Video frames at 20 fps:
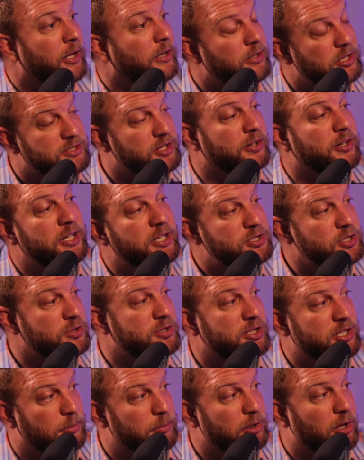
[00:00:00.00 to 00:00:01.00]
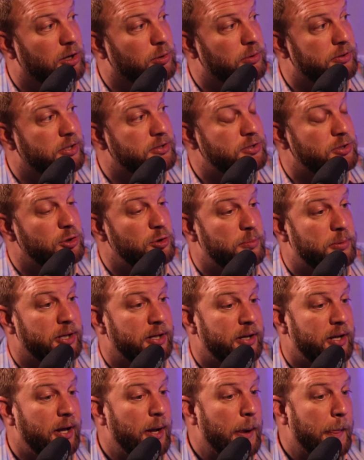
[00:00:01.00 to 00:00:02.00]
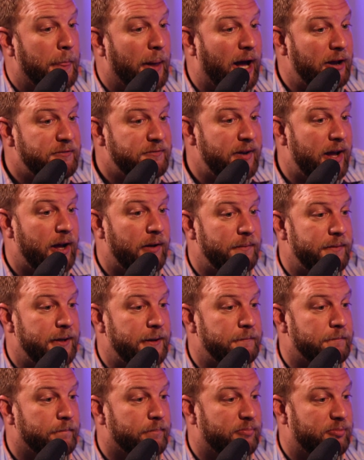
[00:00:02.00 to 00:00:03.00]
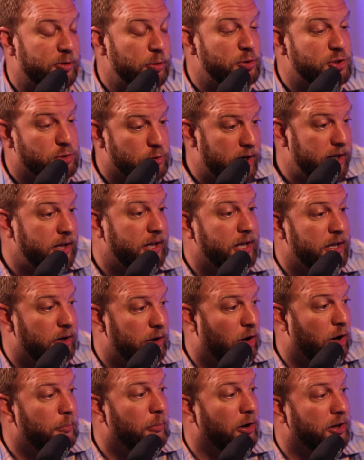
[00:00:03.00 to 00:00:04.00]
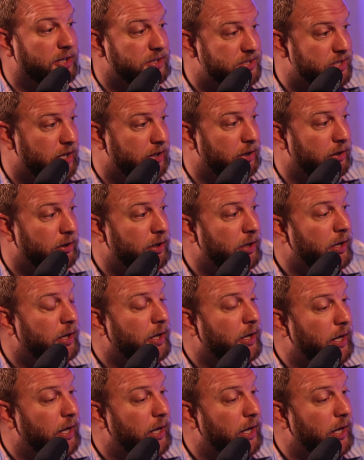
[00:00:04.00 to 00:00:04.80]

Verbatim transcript: Right. There's other issues that come along with it too, but I found that through training at our market center,